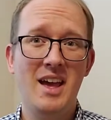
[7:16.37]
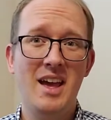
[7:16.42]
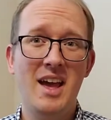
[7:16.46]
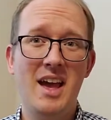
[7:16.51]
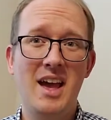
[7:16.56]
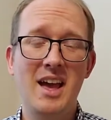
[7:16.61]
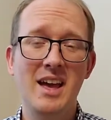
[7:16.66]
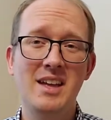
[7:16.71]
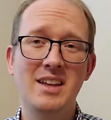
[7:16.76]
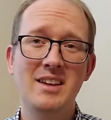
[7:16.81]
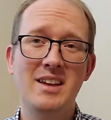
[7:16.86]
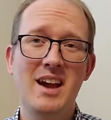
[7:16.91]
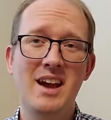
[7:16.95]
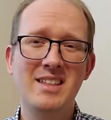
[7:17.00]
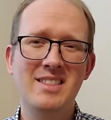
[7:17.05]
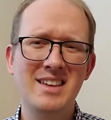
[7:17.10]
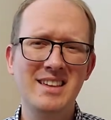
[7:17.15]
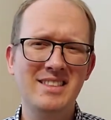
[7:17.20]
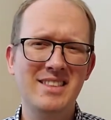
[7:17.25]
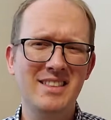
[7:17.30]
And I
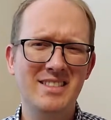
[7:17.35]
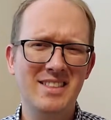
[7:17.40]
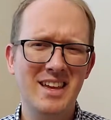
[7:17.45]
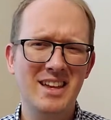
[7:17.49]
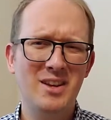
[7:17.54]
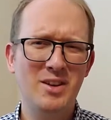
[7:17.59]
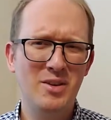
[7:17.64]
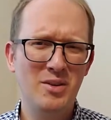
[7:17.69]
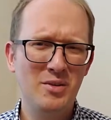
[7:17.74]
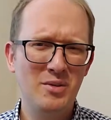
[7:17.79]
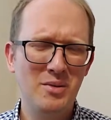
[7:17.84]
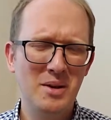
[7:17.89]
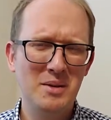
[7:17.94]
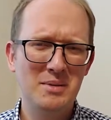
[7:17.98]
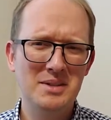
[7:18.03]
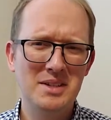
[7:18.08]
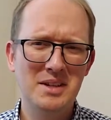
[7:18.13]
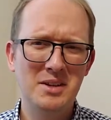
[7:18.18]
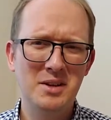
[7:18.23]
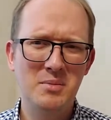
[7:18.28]
think that they knew I
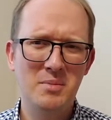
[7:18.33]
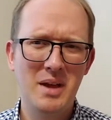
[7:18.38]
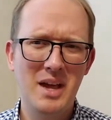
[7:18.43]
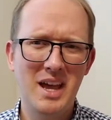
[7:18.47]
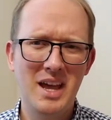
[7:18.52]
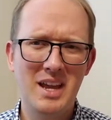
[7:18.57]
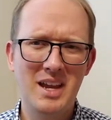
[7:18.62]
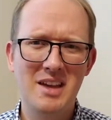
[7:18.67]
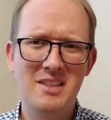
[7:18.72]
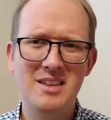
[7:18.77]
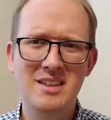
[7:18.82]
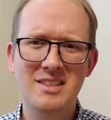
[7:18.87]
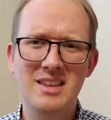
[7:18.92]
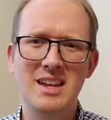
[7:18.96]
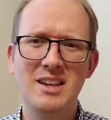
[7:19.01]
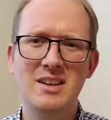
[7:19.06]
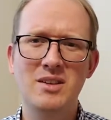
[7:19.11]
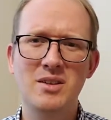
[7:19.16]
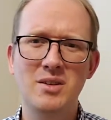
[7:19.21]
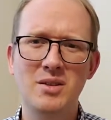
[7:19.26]
was underpaid. I think they
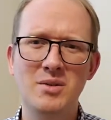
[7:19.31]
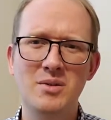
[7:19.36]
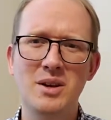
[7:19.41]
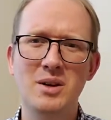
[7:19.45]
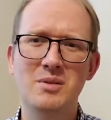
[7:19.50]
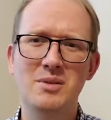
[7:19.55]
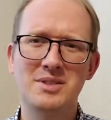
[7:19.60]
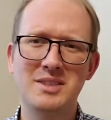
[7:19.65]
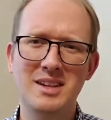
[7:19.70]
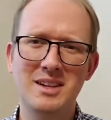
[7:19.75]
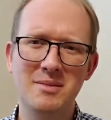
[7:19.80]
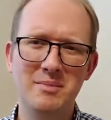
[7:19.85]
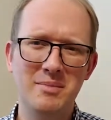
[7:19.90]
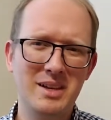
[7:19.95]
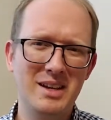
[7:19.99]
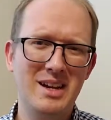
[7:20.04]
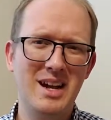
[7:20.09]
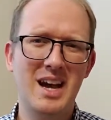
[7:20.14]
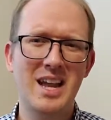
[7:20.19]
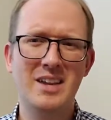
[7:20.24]
knew it was going to be
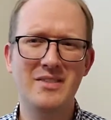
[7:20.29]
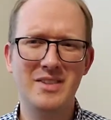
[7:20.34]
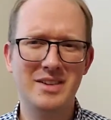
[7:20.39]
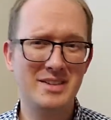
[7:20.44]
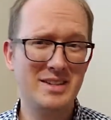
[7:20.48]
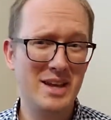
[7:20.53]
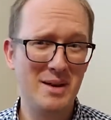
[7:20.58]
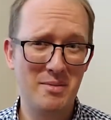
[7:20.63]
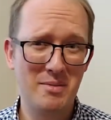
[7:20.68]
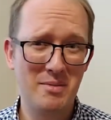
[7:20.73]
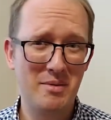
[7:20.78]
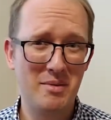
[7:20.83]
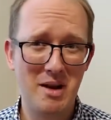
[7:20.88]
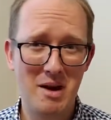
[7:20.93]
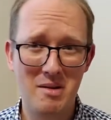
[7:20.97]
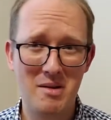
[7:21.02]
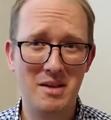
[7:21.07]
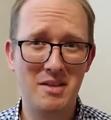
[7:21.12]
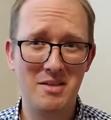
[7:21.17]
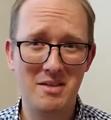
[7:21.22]
kind of a
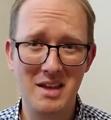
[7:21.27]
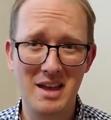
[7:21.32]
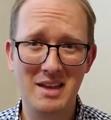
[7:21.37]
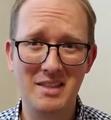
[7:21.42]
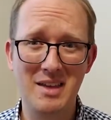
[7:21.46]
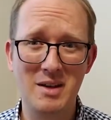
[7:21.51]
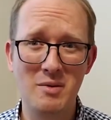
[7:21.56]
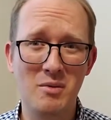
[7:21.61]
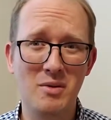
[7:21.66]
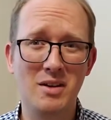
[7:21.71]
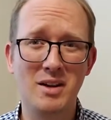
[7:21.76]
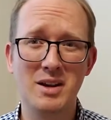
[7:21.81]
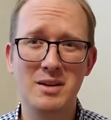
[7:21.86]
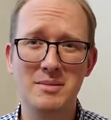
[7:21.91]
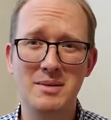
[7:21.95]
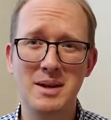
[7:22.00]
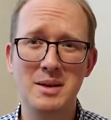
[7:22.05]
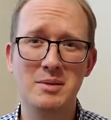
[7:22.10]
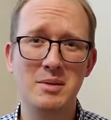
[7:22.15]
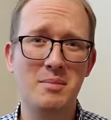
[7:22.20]
temporary thing. They weren't going to
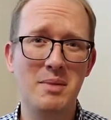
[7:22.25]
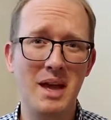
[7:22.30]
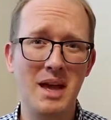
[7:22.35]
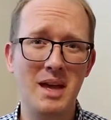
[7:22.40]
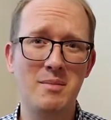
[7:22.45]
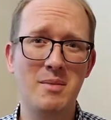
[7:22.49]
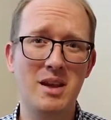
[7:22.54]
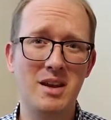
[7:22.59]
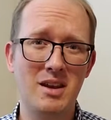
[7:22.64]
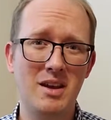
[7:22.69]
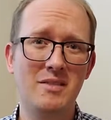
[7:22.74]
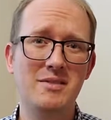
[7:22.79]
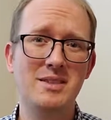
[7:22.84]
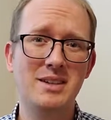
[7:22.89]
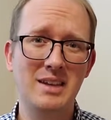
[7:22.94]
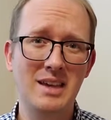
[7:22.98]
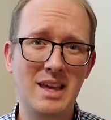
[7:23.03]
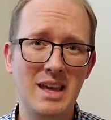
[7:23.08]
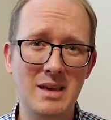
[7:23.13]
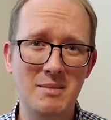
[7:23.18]
be able to pay me enough to
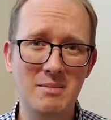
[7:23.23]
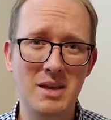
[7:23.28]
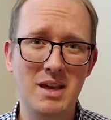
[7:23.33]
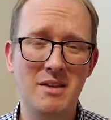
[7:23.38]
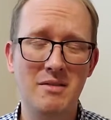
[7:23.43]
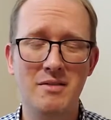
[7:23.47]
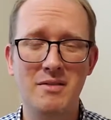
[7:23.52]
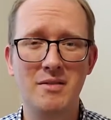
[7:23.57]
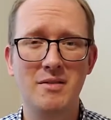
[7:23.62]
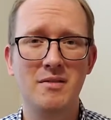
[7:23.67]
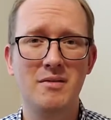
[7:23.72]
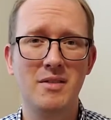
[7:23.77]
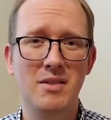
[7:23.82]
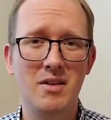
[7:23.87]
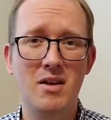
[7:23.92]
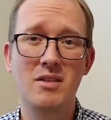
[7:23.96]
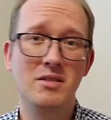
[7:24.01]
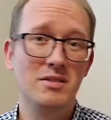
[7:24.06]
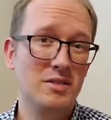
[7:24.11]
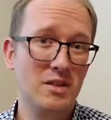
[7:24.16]
keep me
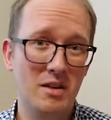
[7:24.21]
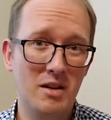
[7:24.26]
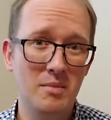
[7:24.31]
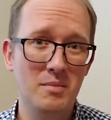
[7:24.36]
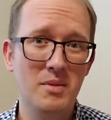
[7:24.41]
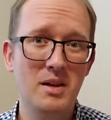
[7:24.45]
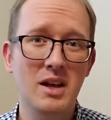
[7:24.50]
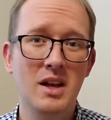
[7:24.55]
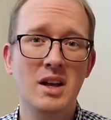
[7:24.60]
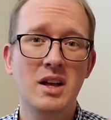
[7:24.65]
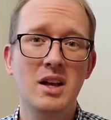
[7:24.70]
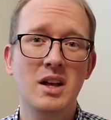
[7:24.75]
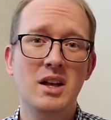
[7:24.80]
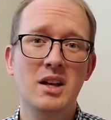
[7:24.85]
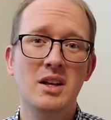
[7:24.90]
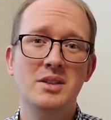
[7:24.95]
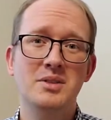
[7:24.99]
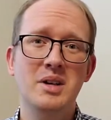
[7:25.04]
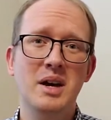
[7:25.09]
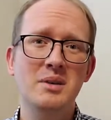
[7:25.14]
long term.
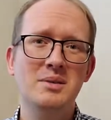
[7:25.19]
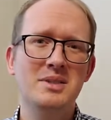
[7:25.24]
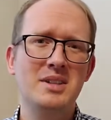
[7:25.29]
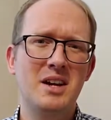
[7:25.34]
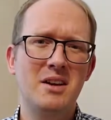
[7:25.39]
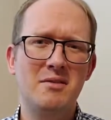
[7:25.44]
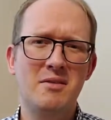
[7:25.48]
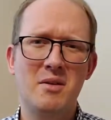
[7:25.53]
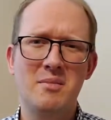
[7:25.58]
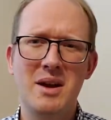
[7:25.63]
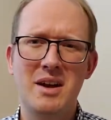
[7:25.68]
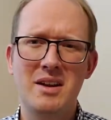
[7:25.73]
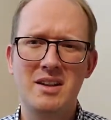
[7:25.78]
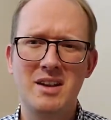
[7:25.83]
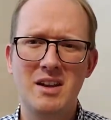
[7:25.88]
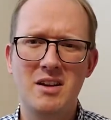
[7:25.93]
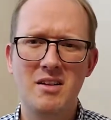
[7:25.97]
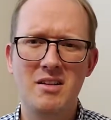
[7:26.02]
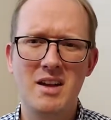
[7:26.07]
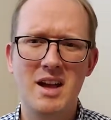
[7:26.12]
So I was there for about a
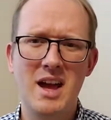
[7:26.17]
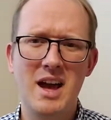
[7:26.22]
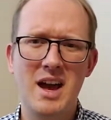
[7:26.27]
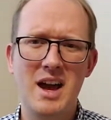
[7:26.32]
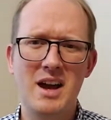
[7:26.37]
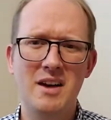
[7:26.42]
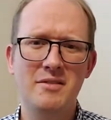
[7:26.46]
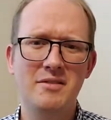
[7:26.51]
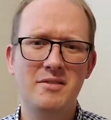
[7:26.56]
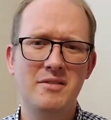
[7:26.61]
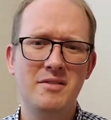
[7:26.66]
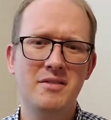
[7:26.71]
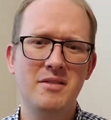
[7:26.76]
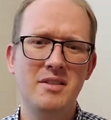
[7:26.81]
year and a half